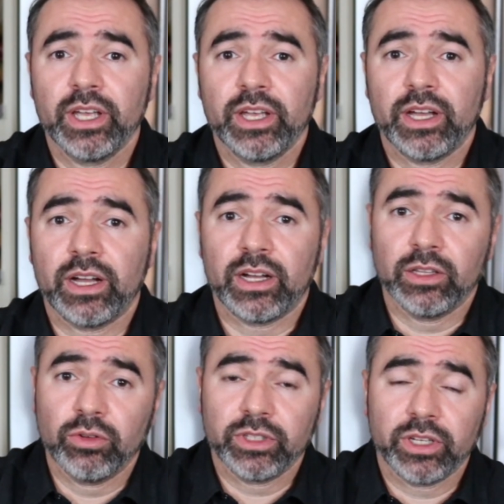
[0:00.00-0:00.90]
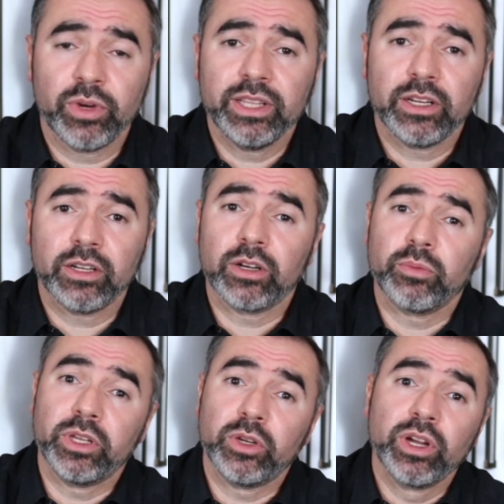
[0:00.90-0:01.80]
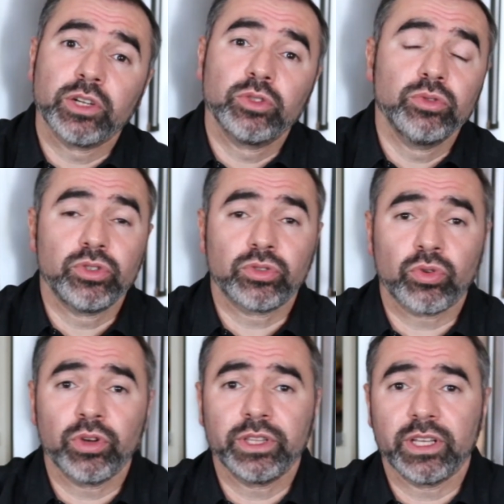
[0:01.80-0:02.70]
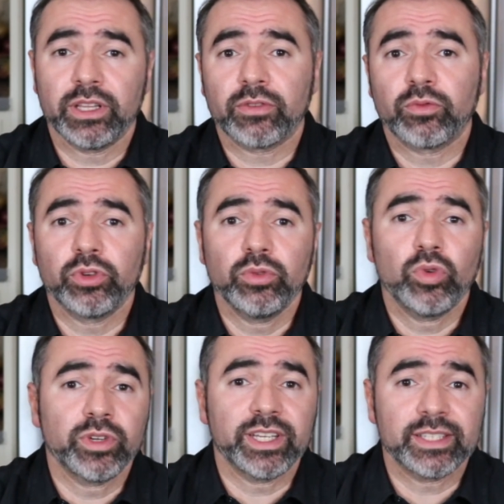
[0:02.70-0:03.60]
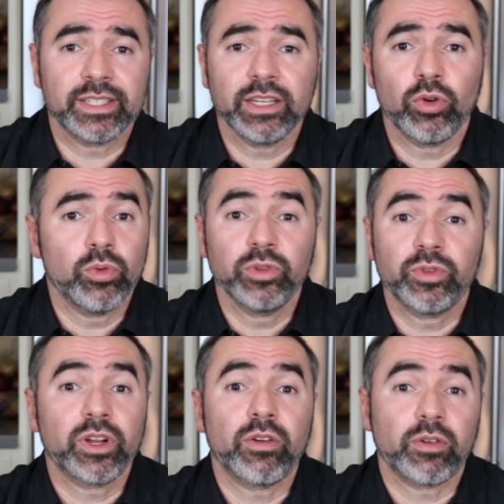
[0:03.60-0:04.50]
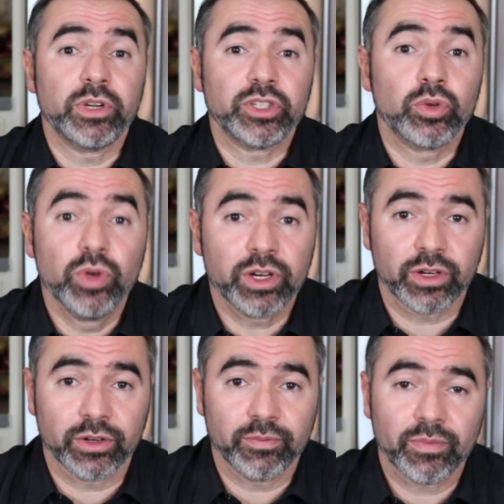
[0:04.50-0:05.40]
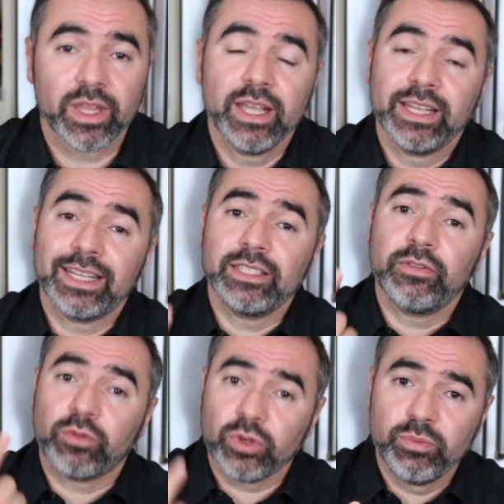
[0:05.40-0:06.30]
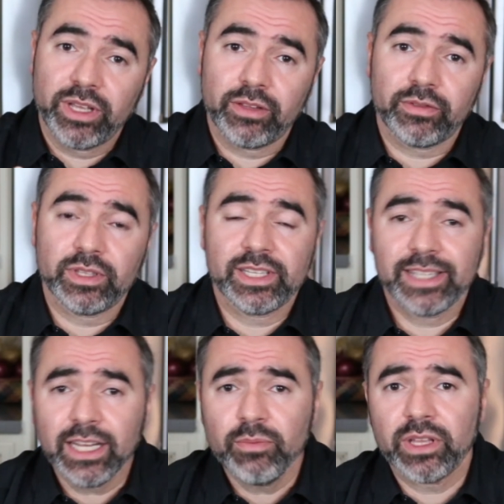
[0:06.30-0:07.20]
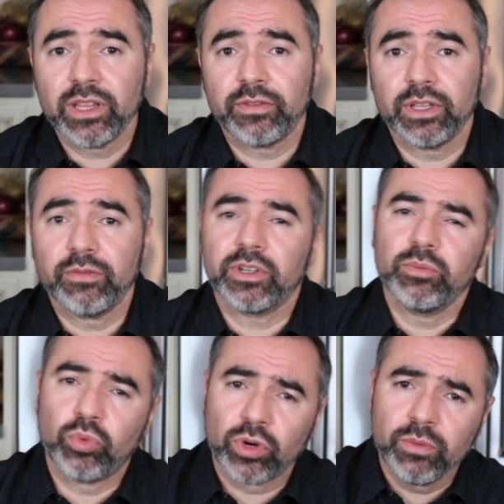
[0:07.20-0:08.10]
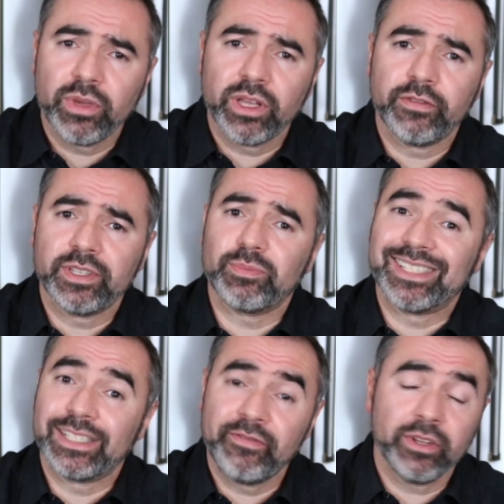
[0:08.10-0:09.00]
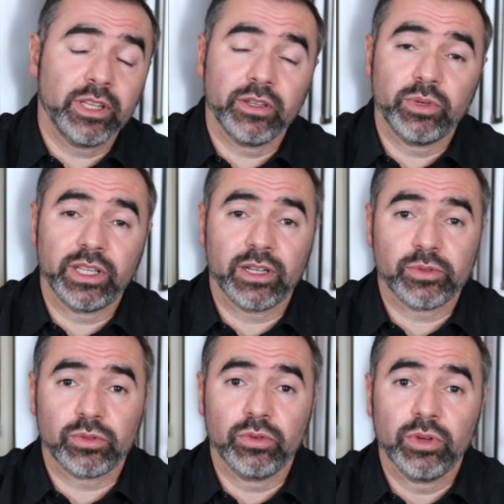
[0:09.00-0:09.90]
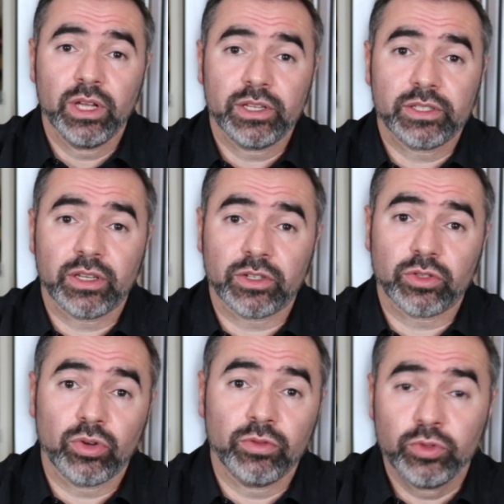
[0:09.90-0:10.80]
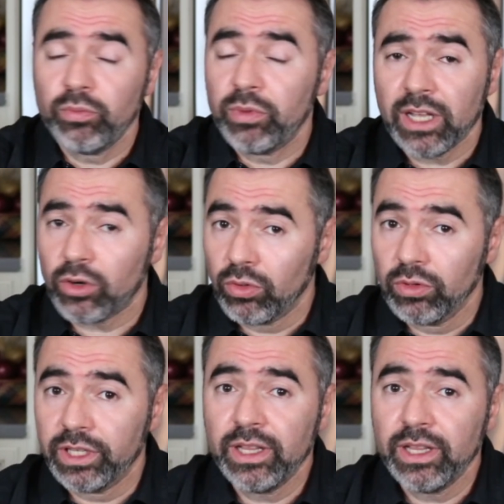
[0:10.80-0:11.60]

along their way, they're going to be quicker to destroy it, and therefore you won't get sick or will recover much quicker. That's the first benefit. The second benefit, and very important benefit specifically when it comes to SARS-CoV-2, but not only,